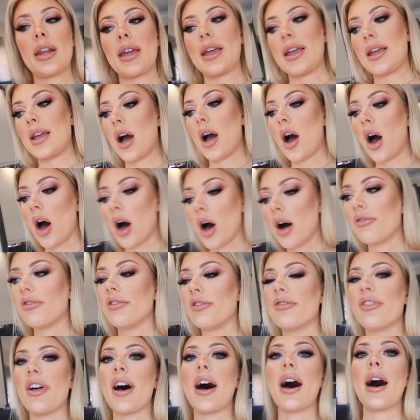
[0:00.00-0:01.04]
to eat half
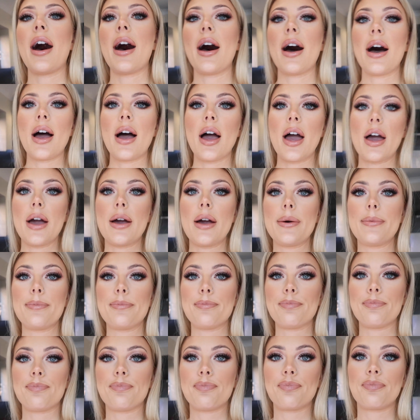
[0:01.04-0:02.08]
of that,
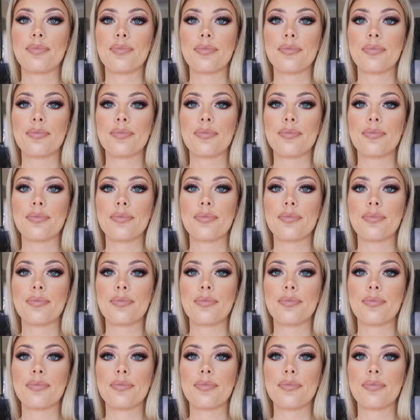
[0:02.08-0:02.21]
um,